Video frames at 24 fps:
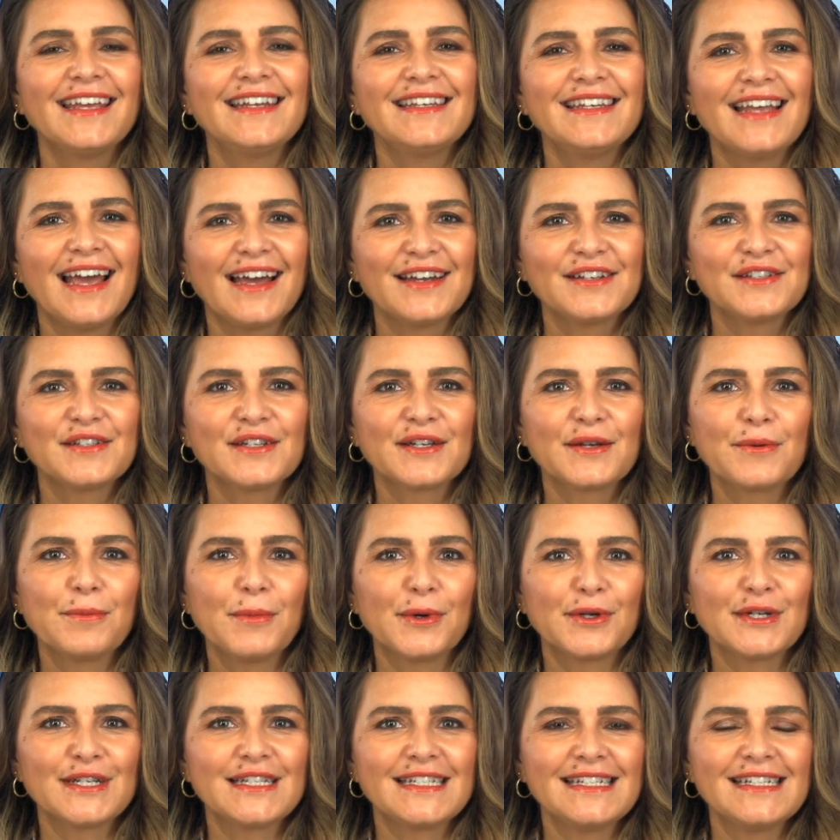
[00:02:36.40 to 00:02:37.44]
Now to
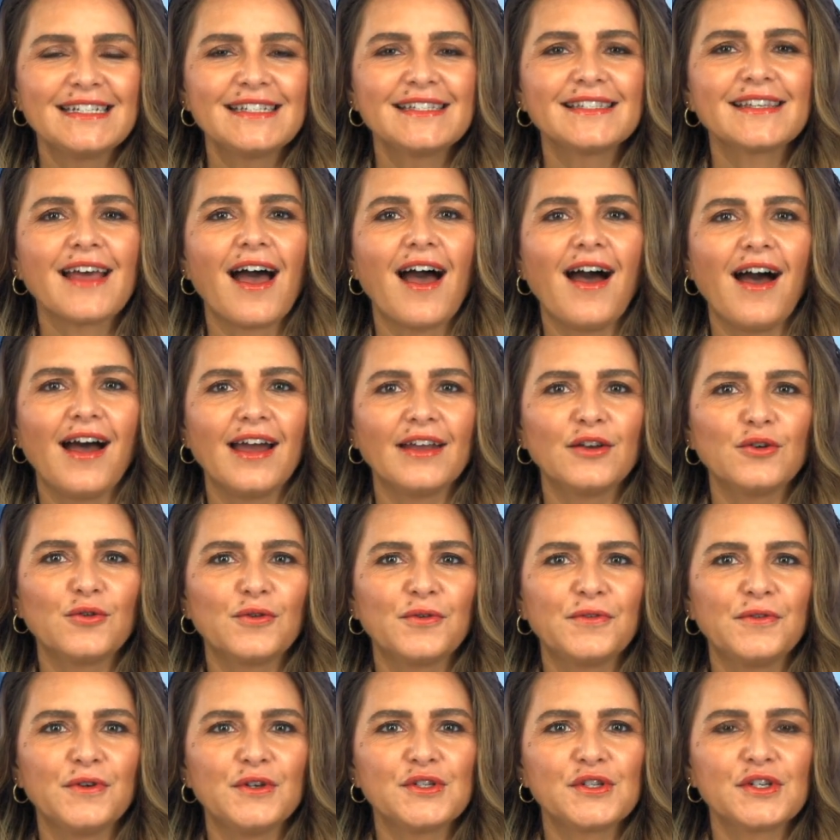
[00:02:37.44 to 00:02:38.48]
commodities, iron ore
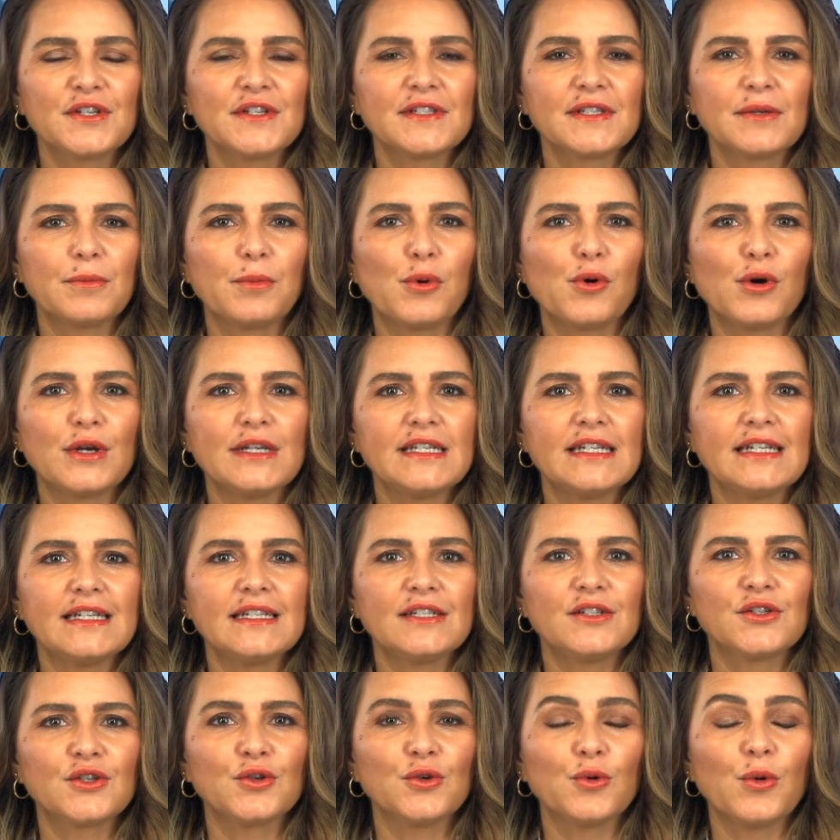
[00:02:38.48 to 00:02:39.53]
futures are pointing
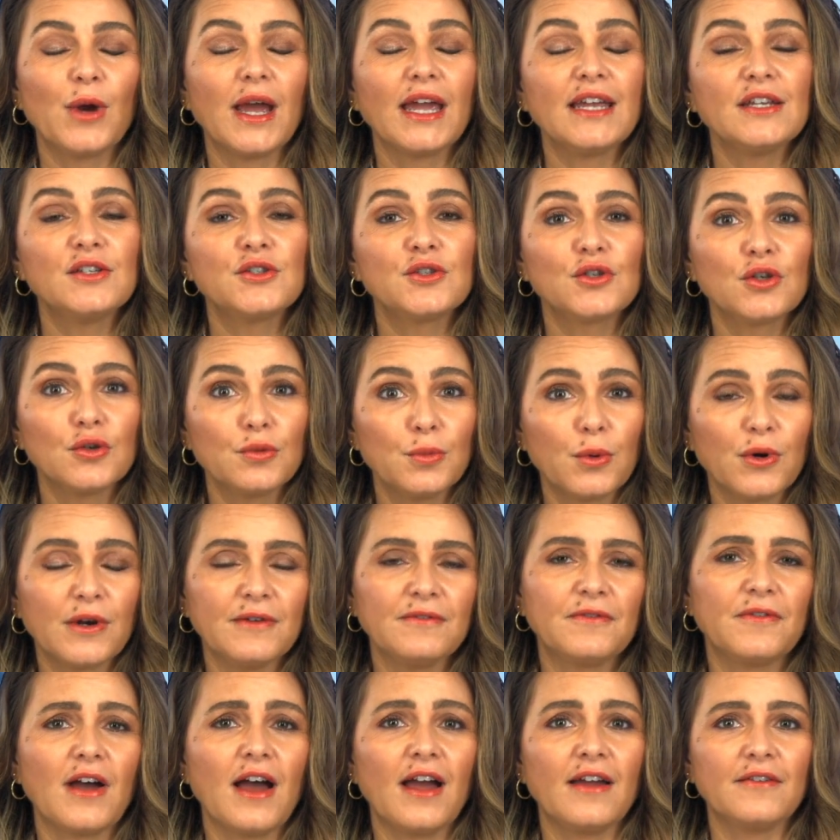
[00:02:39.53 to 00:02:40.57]
to a
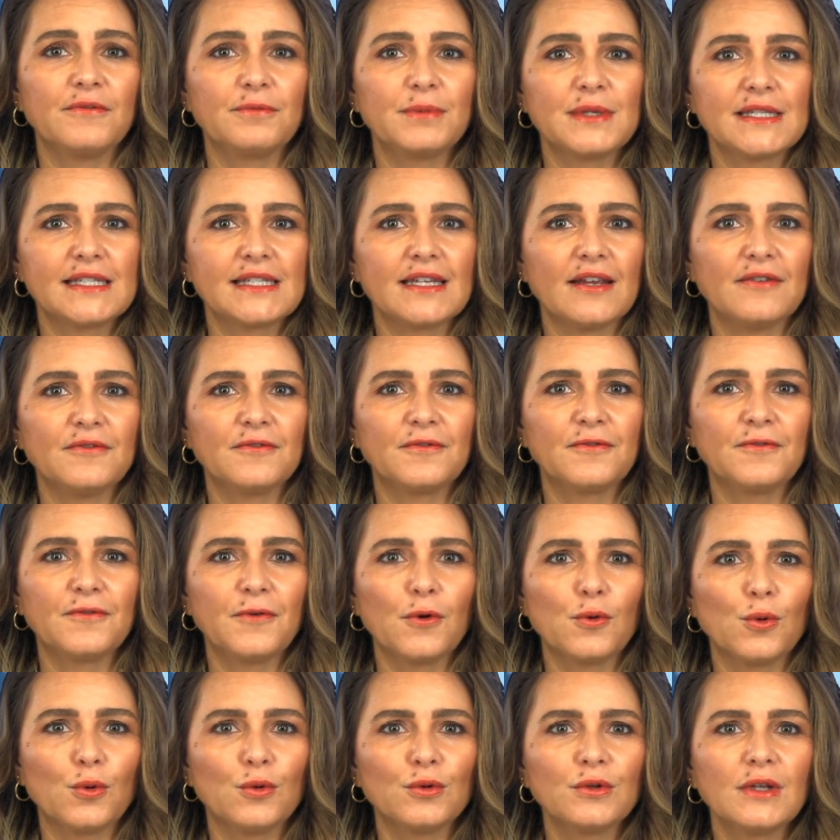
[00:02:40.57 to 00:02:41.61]
2.5%
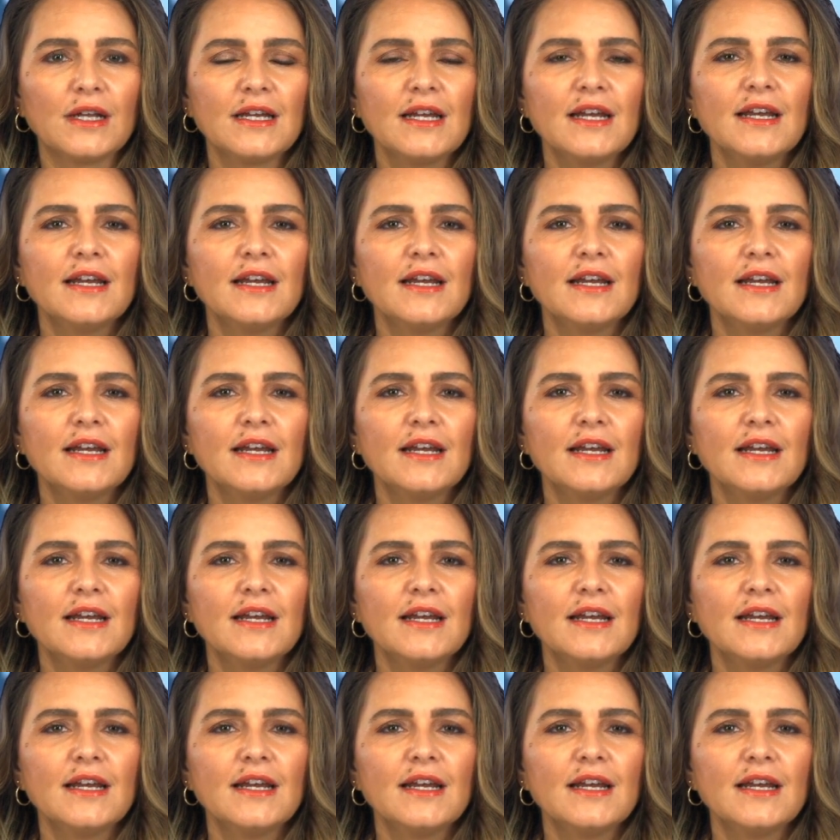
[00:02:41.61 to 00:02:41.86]
fall.